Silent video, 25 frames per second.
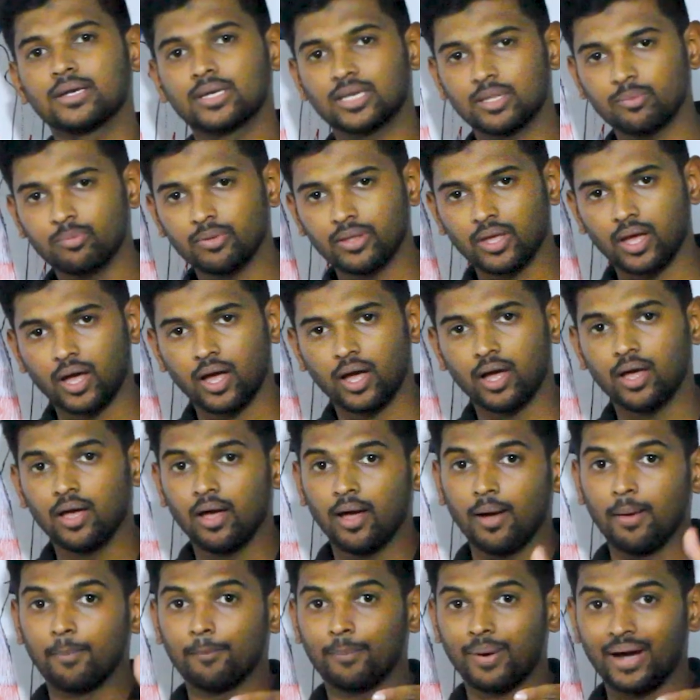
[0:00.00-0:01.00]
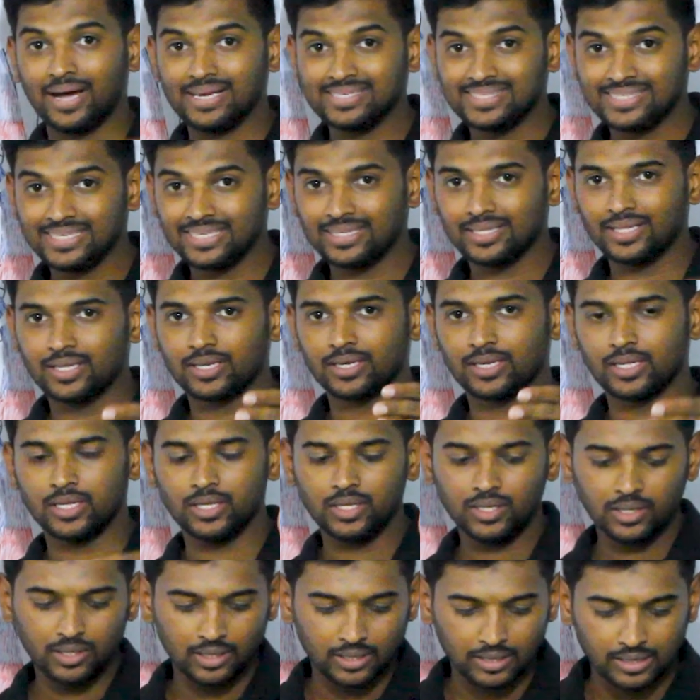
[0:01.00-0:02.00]
tibia, passing the
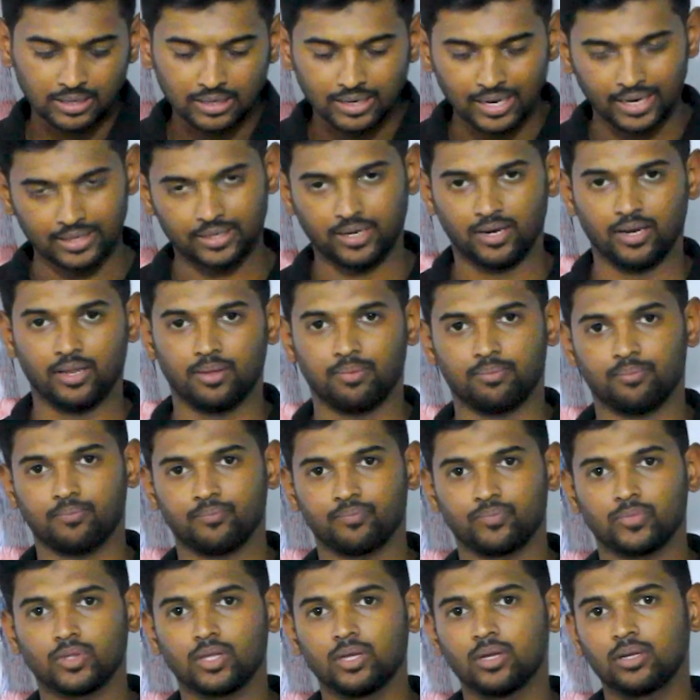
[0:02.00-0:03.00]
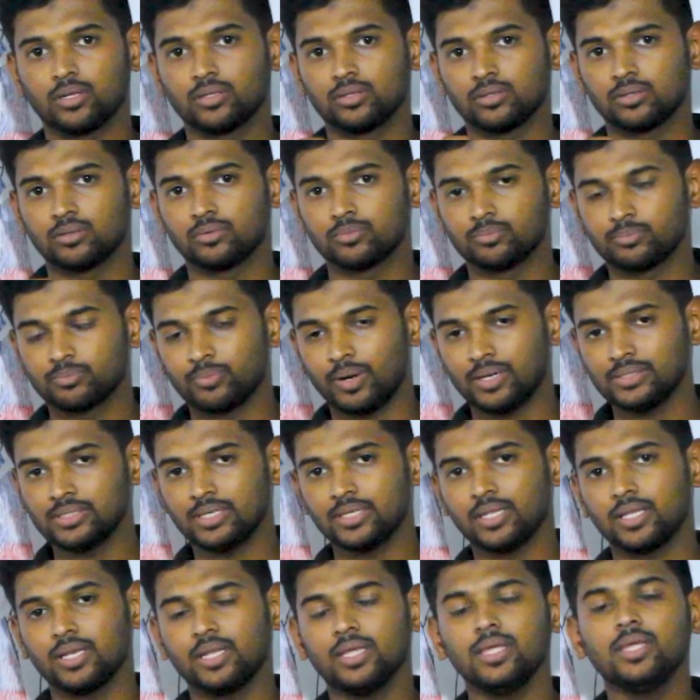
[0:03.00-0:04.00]
knee laterally
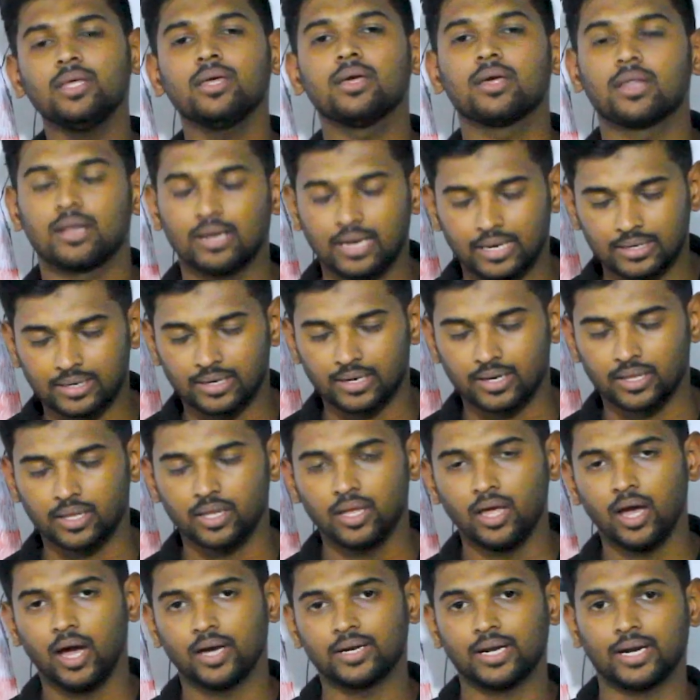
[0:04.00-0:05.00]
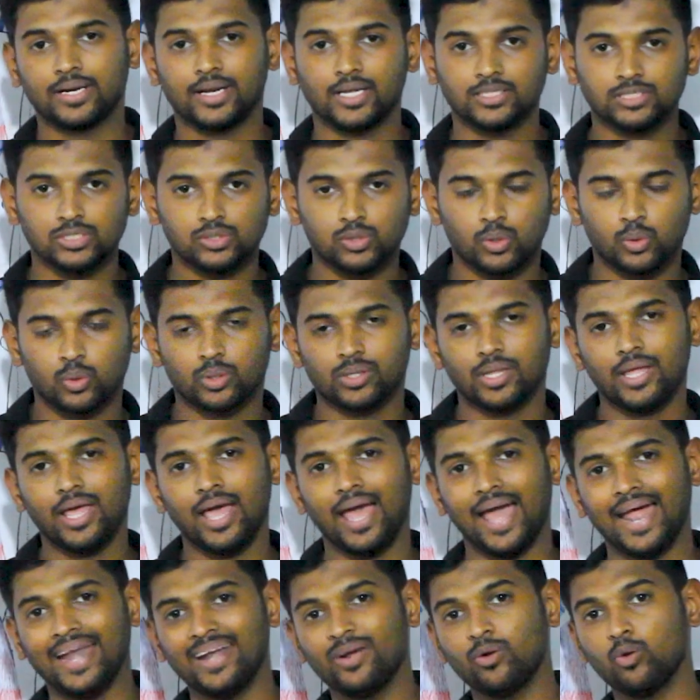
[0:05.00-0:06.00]
and attaching over the
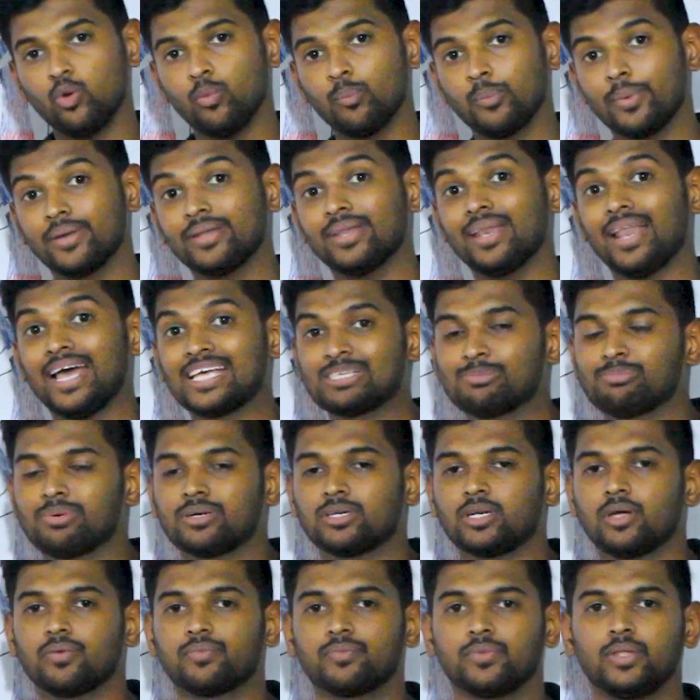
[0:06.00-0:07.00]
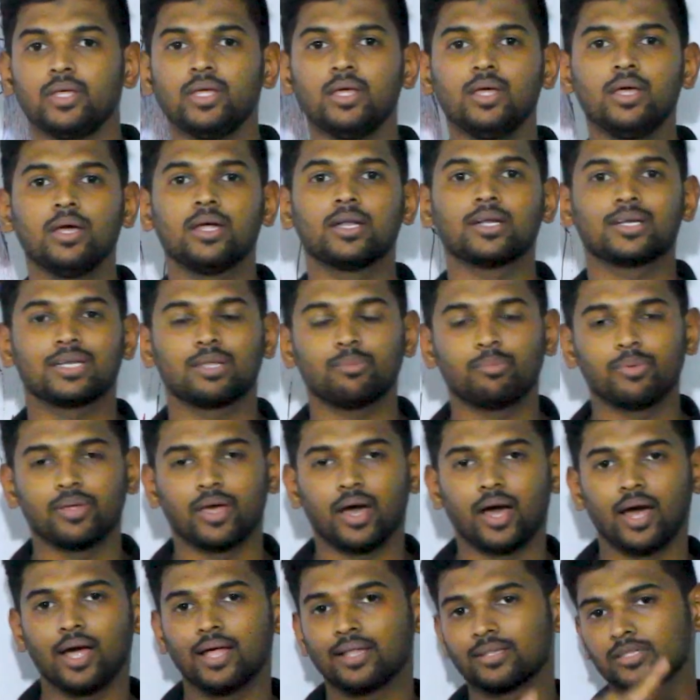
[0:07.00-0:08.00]
anteromedial aspect of the
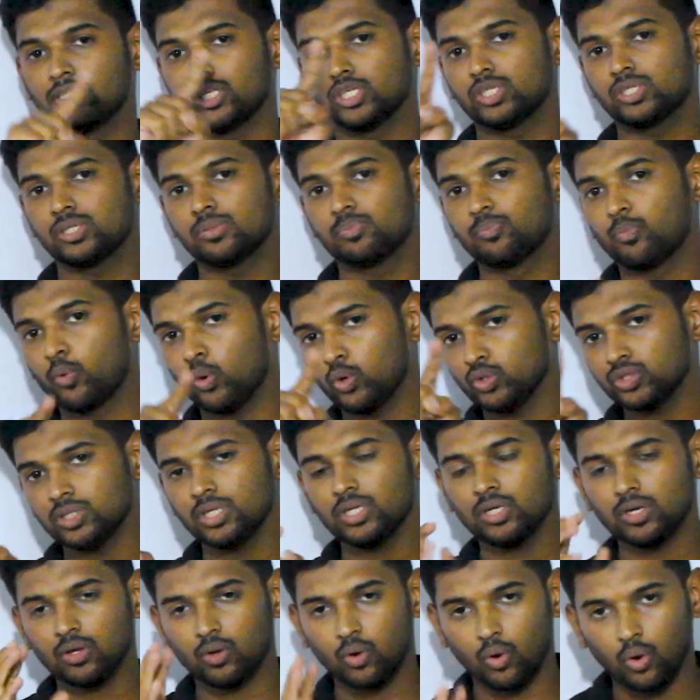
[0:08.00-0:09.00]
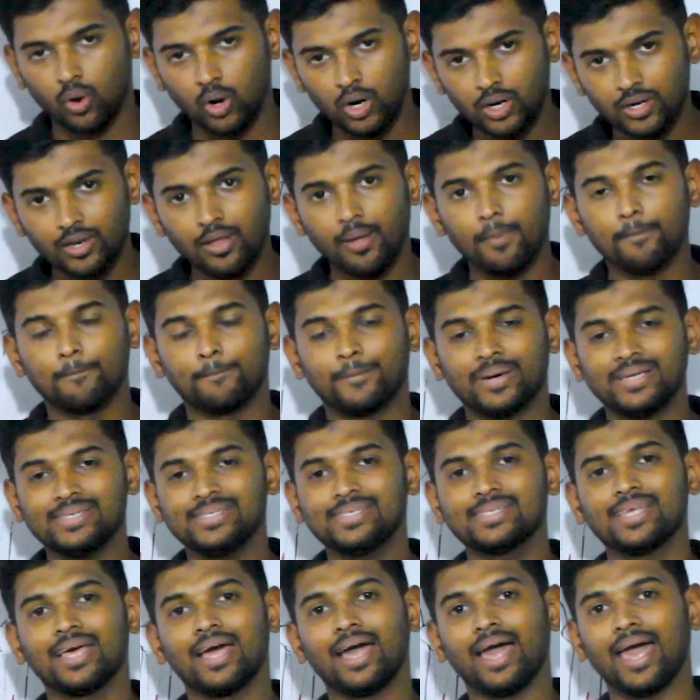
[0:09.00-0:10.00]
tibia. This portion called
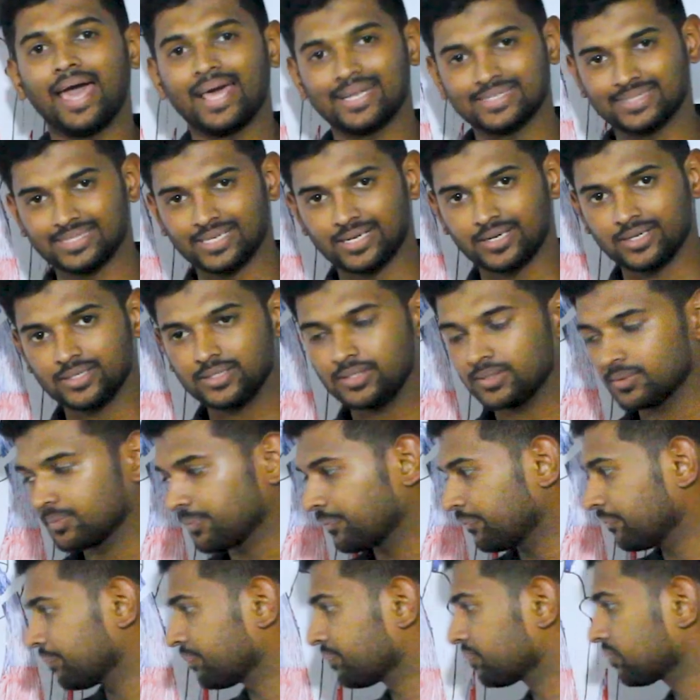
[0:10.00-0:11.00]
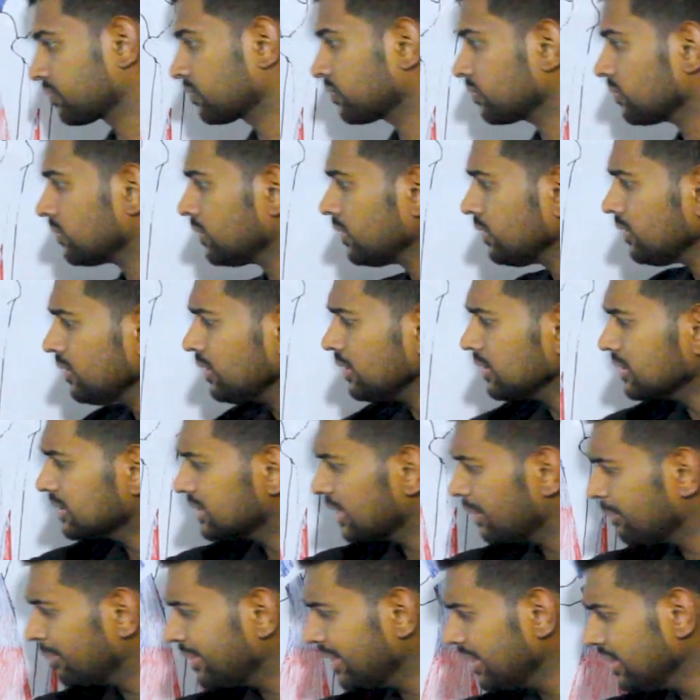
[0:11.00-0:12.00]
pus ansernus.
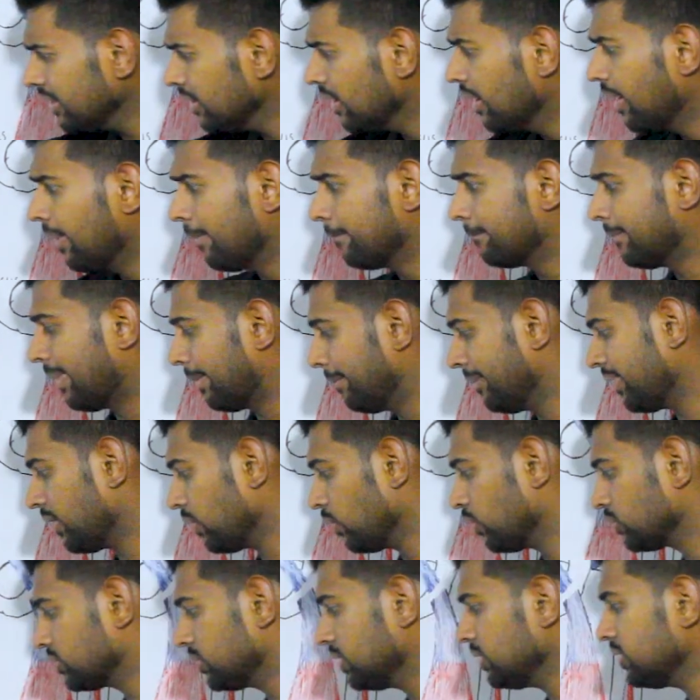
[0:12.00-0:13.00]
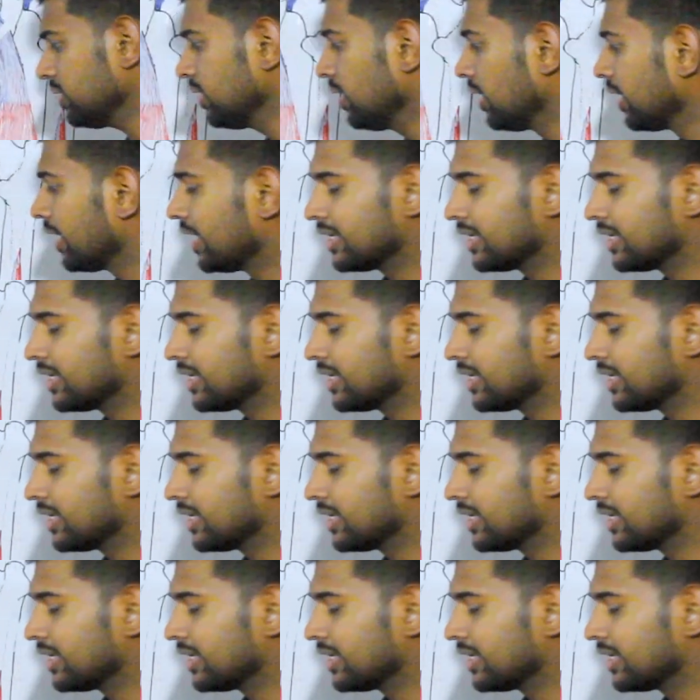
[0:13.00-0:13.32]
Semimembranosus,